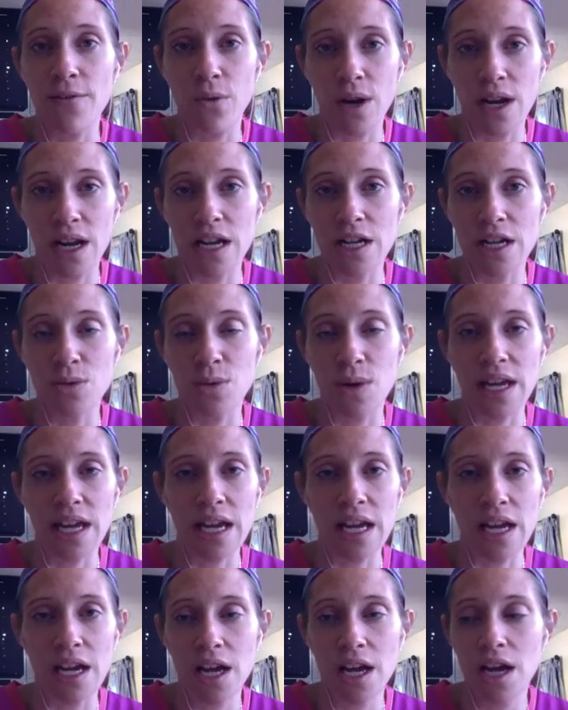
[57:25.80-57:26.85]
we need to tweak
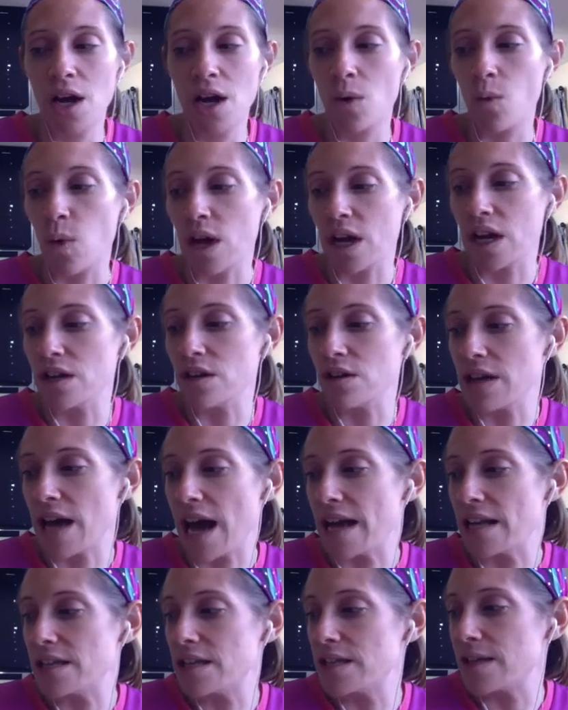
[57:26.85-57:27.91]
it, we can do
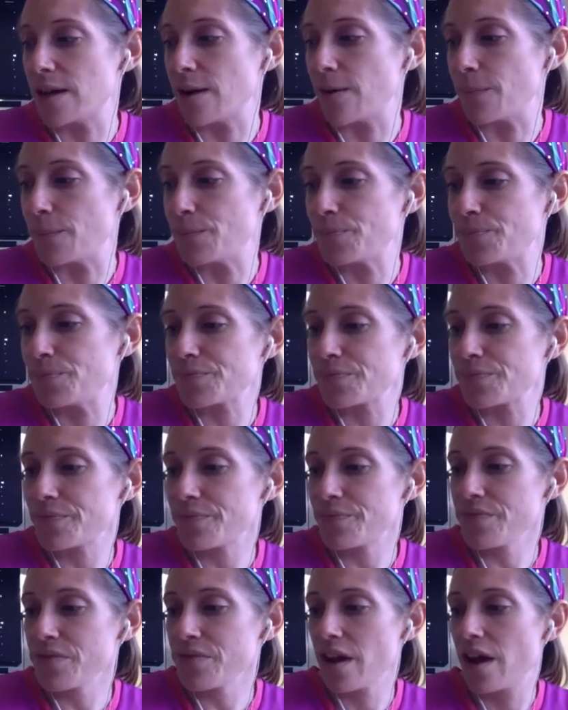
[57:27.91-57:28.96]
that. So
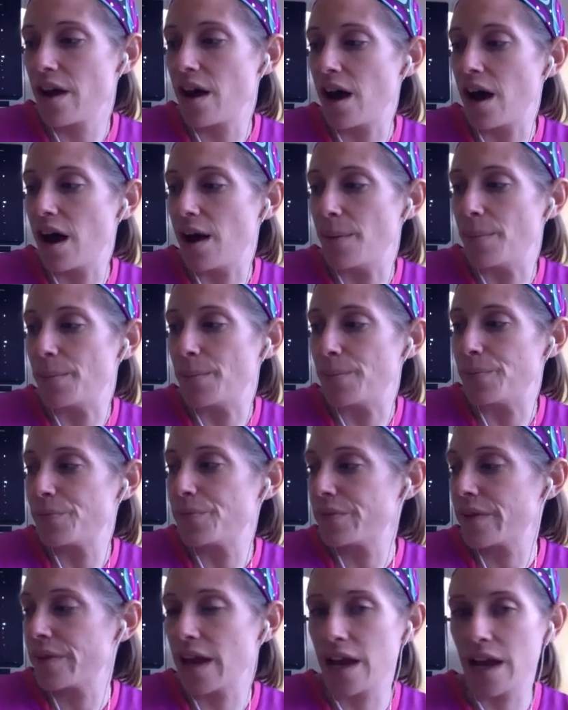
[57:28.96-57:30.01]

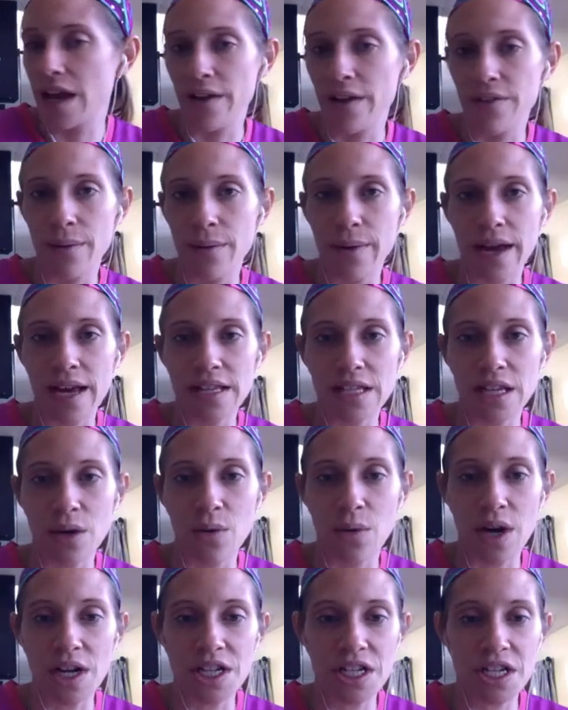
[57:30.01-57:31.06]
if anybody has any
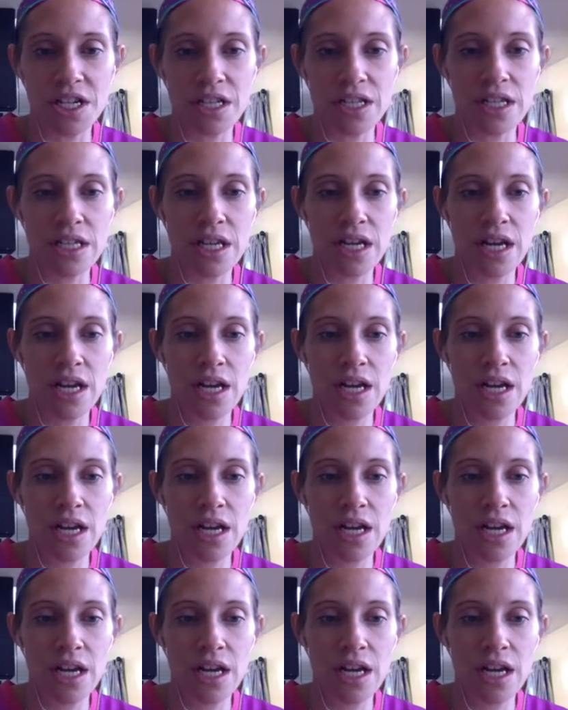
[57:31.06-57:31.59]
questions,